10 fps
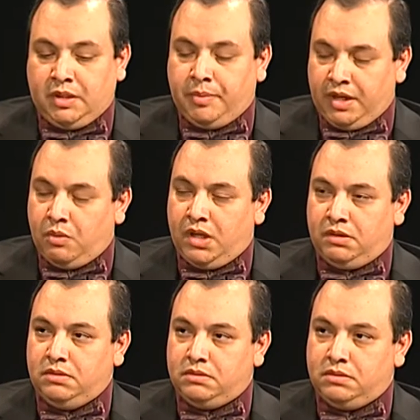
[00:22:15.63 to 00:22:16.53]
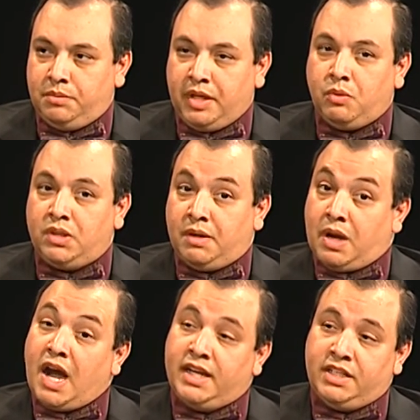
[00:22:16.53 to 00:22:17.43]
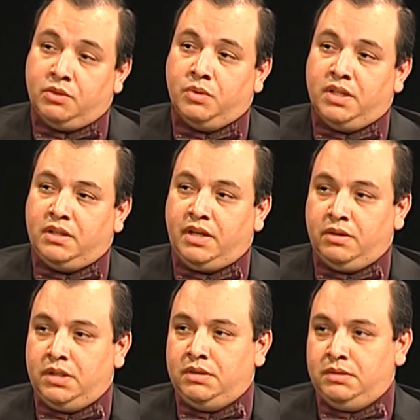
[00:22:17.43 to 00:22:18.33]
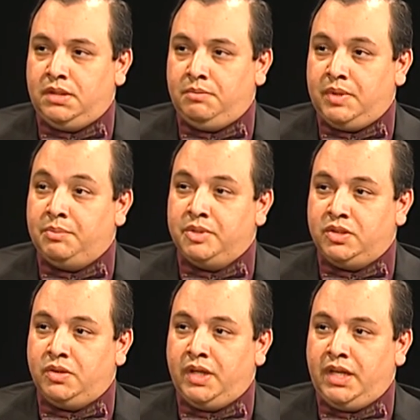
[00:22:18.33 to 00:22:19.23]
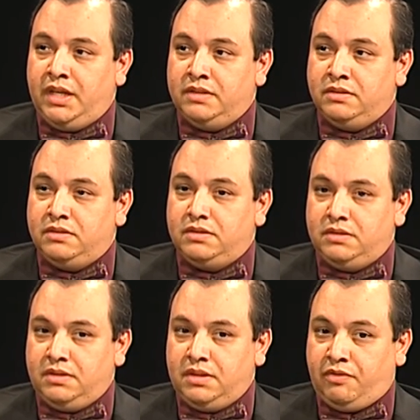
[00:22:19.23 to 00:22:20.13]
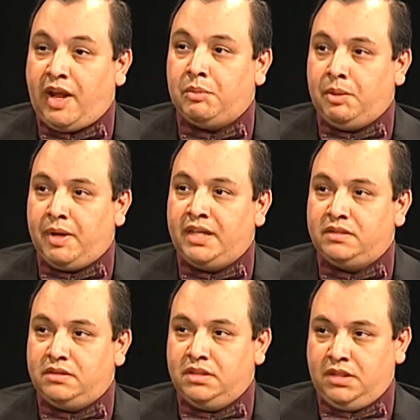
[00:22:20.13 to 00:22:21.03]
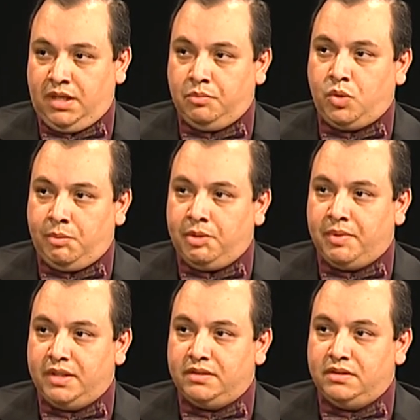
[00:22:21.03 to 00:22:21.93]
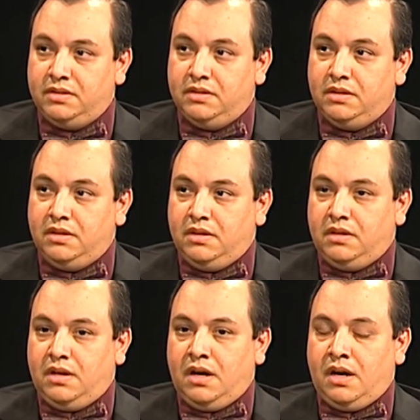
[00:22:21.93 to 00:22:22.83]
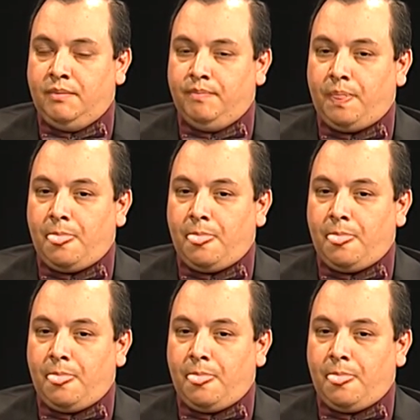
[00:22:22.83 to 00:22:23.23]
the big one, the big one that I deal with here in, in mid-Missouri is the family-based and the employment-based. Gotcha. Um,